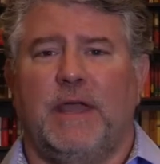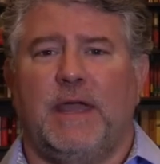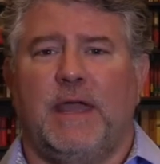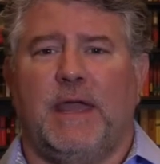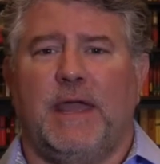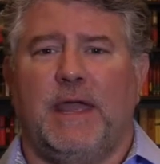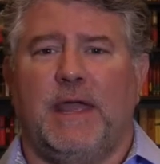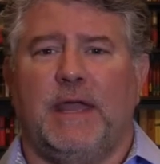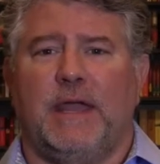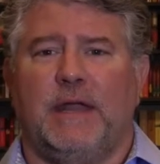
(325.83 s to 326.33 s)

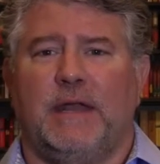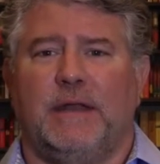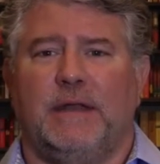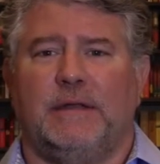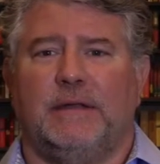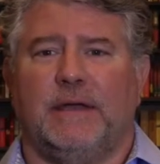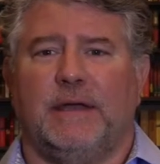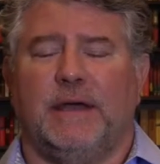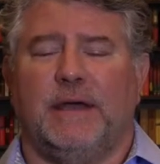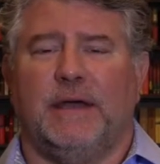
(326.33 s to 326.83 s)
And
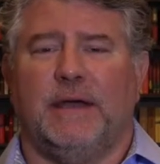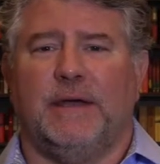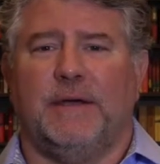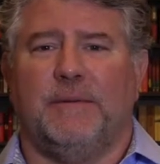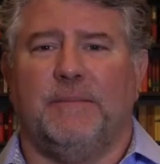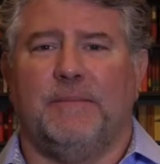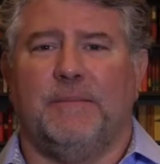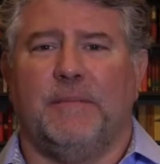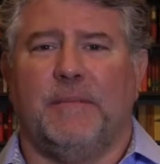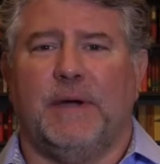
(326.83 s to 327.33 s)

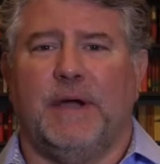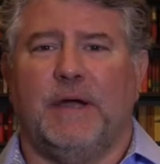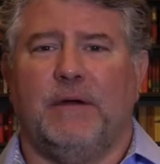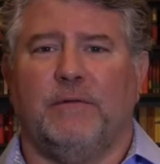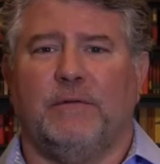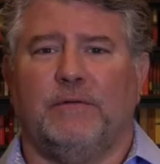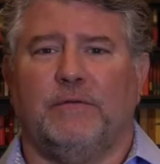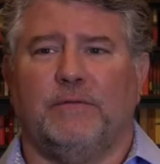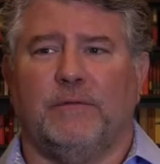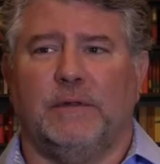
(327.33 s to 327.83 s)
I
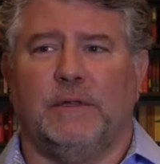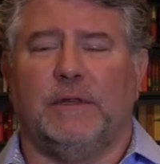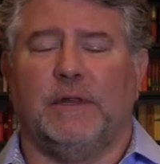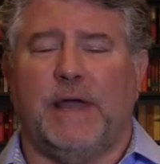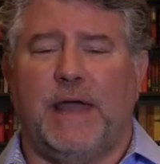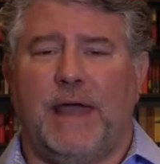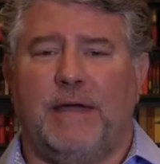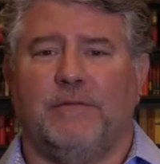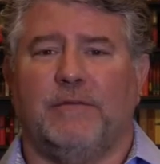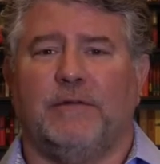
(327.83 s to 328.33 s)
was really
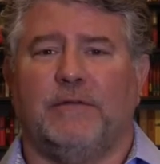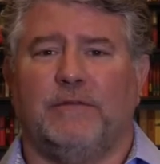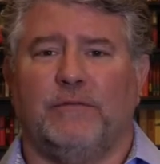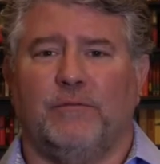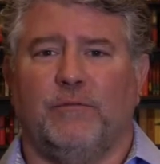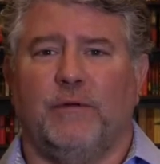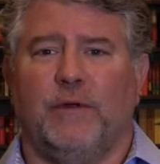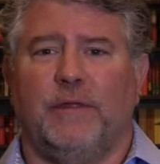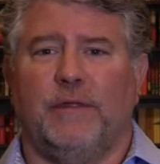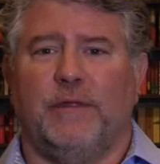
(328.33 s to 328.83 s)
lavished
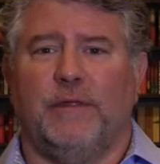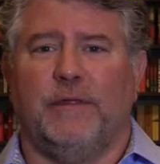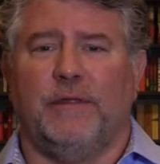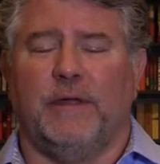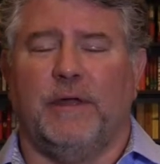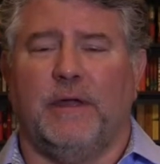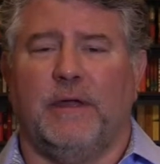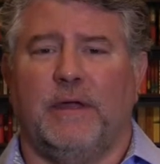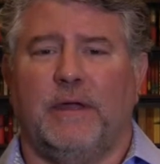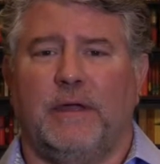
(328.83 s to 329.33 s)
with
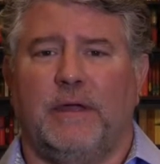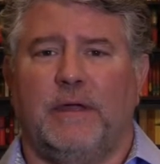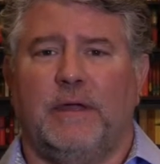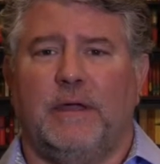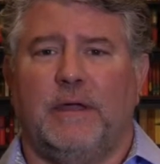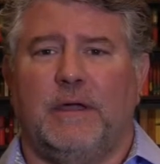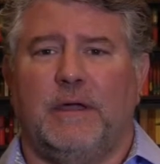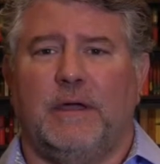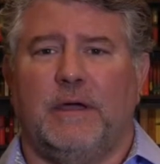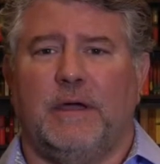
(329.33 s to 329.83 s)
the
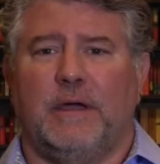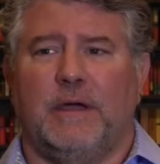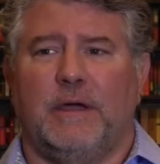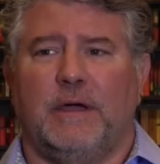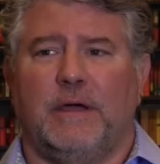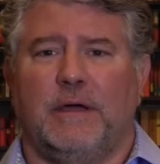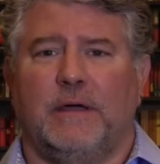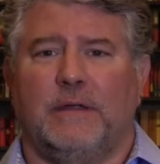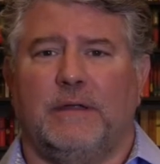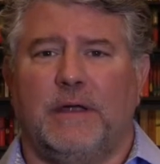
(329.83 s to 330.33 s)

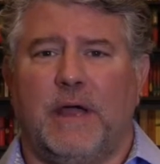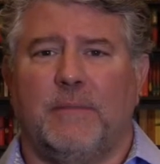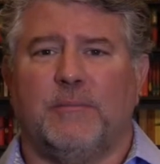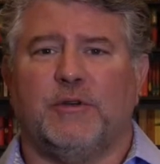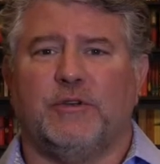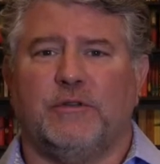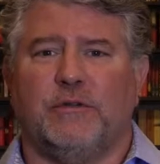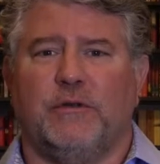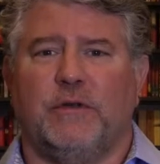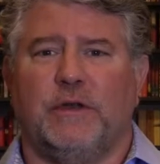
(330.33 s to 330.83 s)

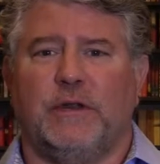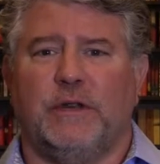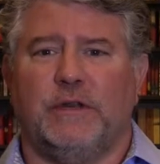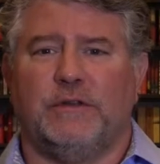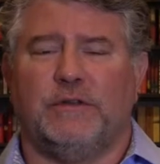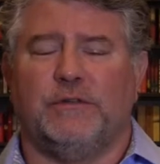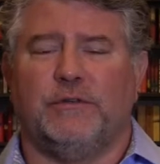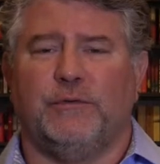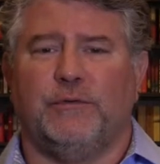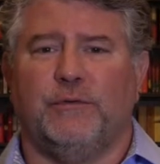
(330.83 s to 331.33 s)
opportunity
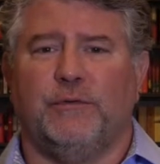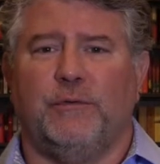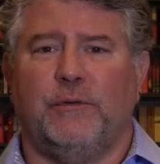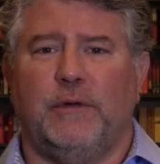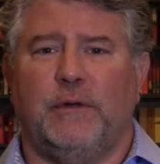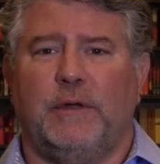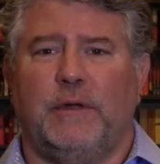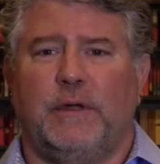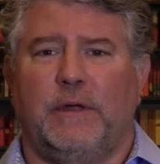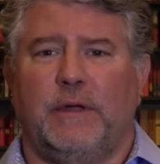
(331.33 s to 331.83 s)
to
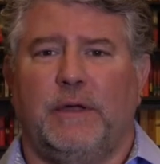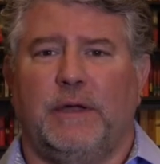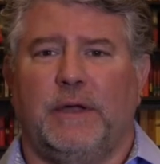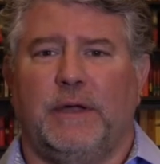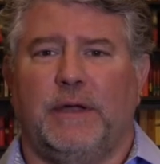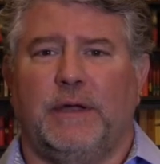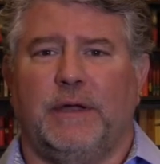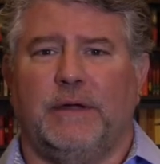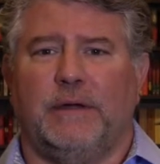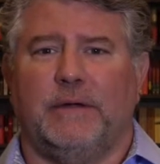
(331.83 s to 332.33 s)

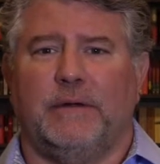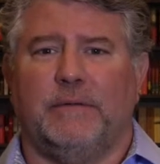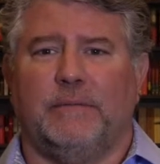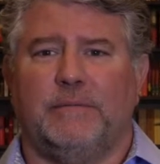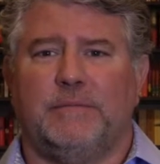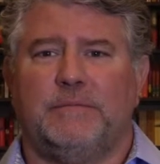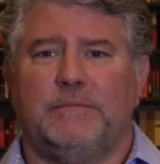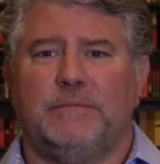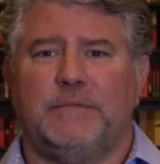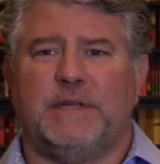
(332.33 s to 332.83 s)

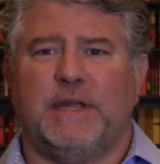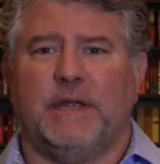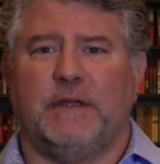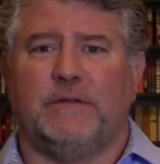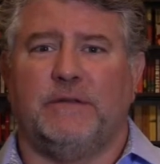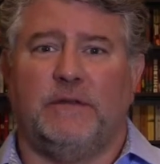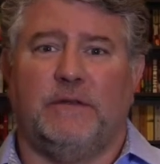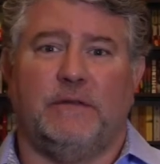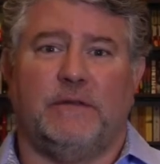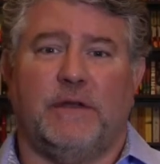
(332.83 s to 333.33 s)
take a
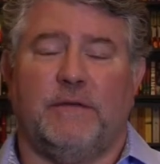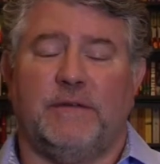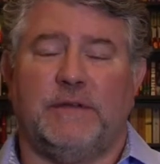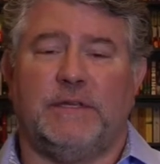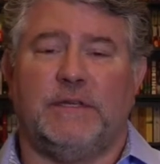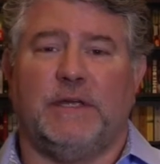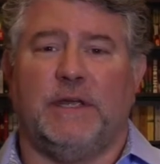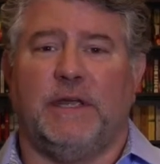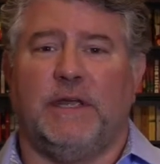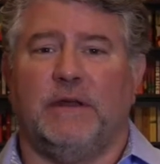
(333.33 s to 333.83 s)

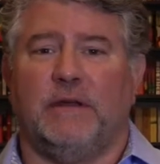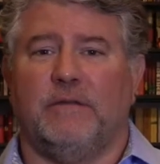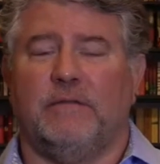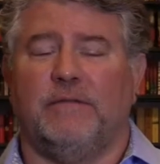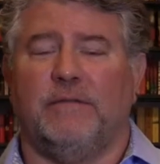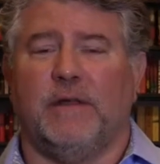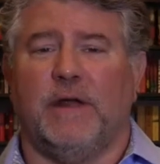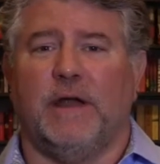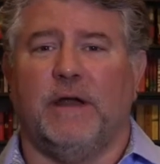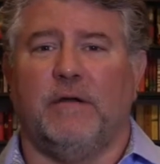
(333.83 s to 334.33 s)
C-17 and
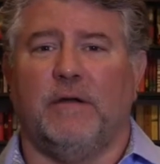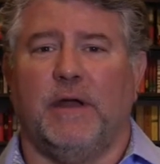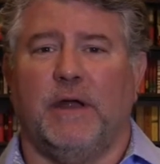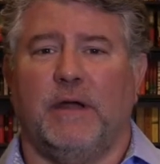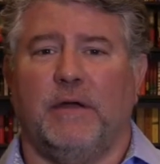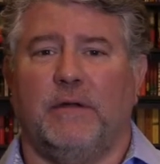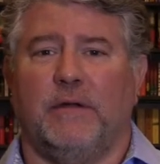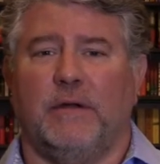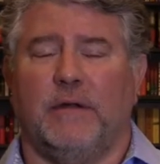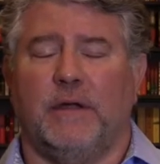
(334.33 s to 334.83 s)
fly
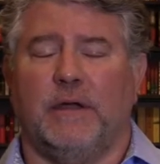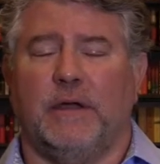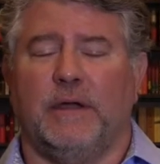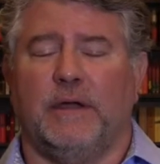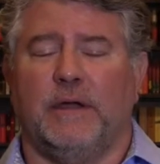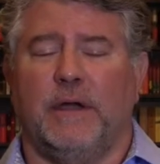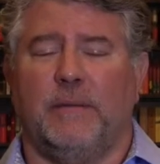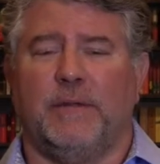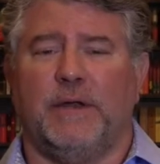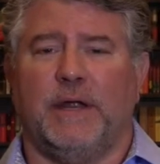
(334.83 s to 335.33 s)
around
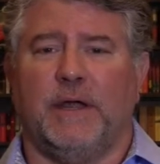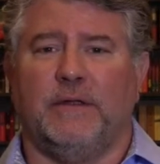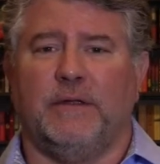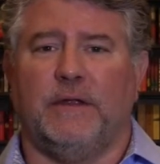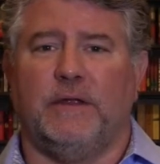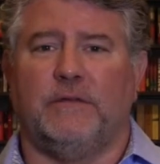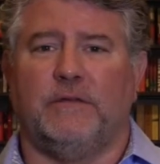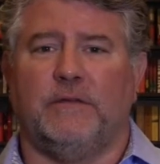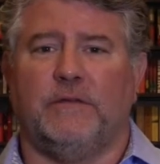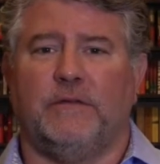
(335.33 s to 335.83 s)
up and down the
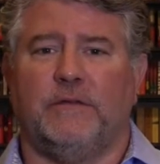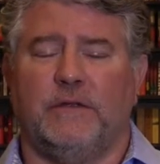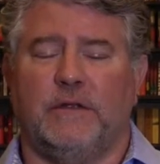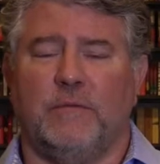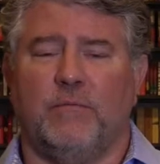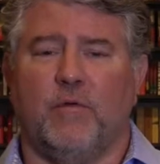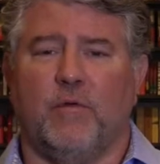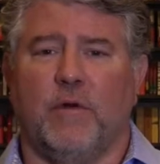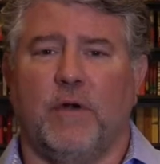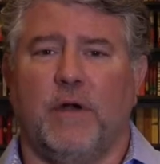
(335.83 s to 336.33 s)
eastern
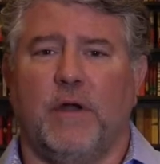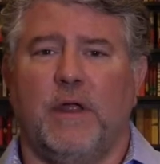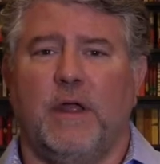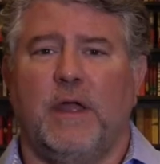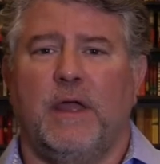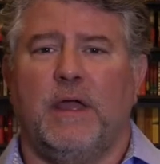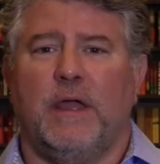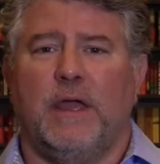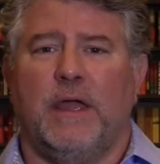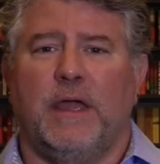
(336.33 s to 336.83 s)
seaboard
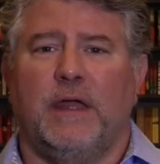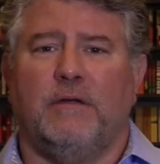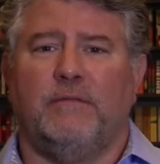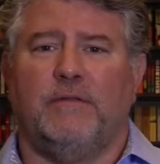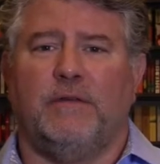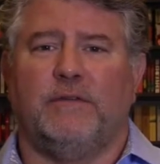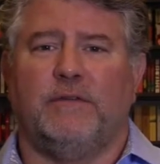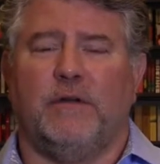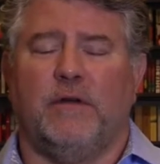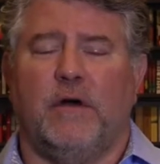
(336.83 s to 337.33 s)
and
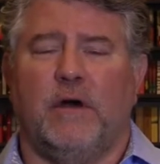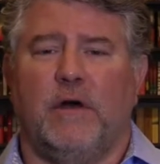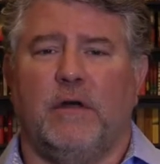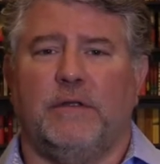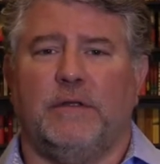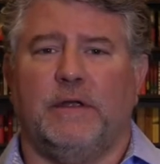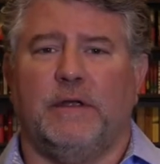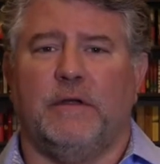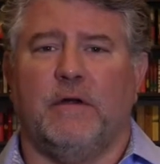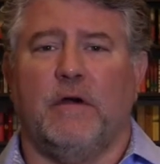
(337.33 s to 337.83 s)
visit all
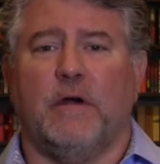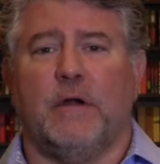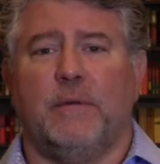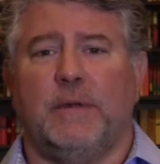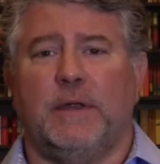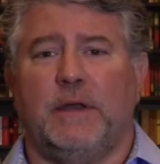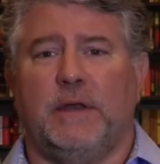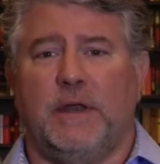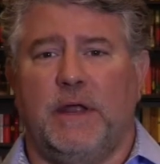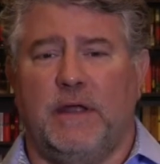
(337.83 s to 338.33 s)
the
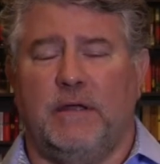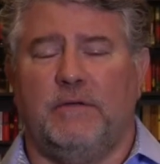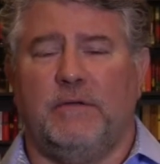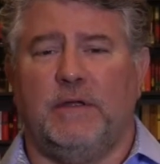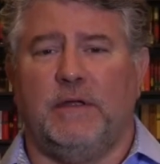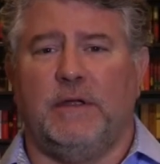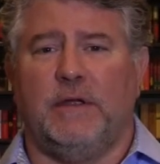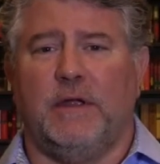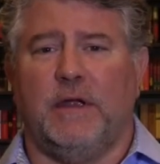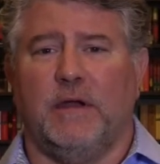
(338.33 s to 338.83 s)
Army,
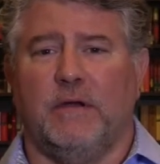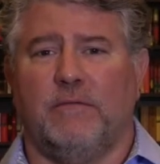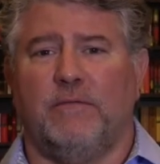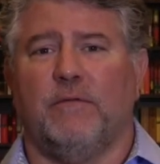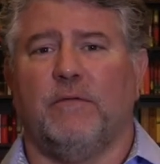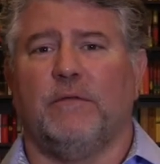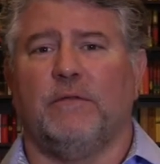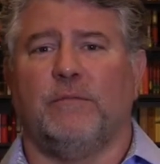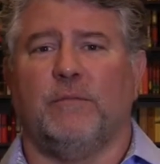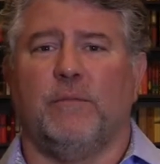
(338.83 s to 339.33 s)
Navy, Air
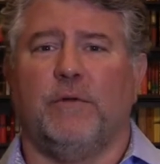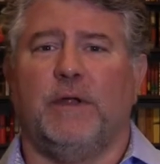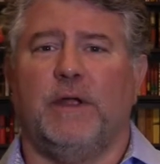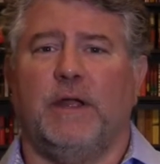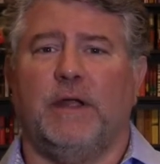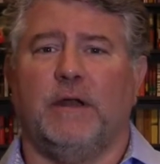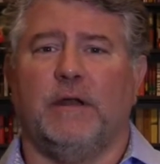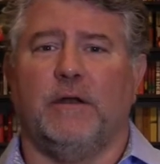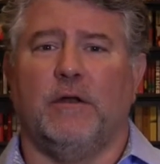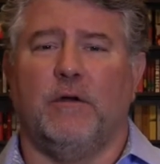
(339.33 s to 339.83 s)
Force,
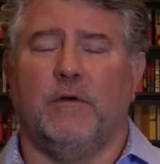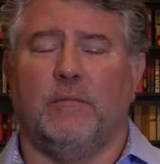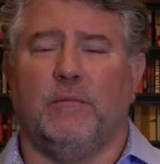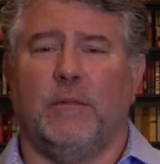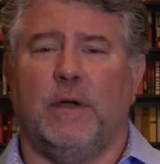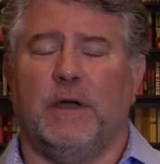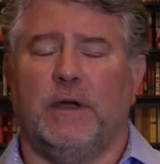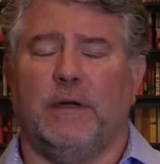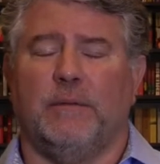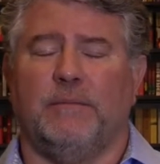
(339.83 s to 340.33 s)
Marine,
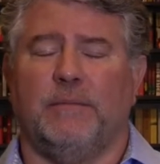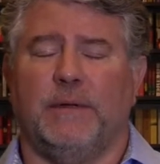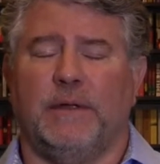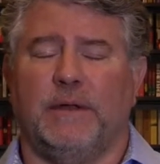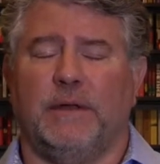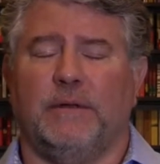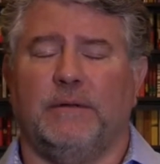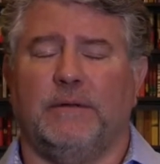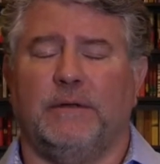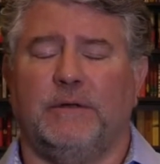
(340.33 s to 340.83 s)

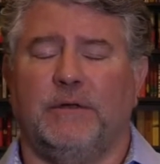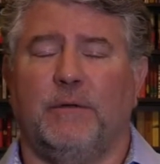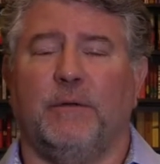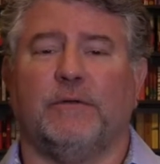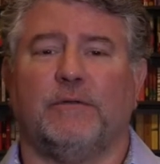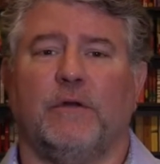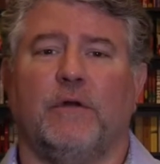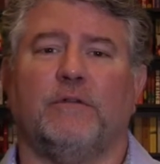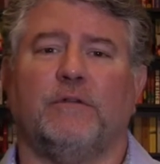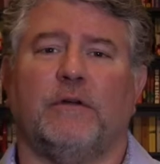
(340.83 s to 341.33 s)
and
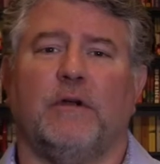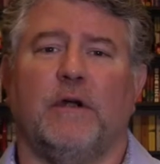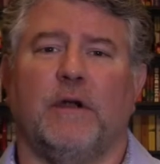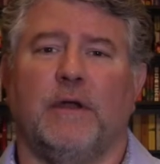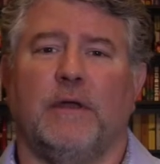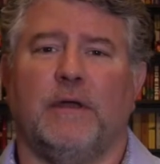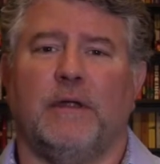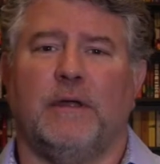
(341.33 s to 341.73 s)
U.S. Coast Guard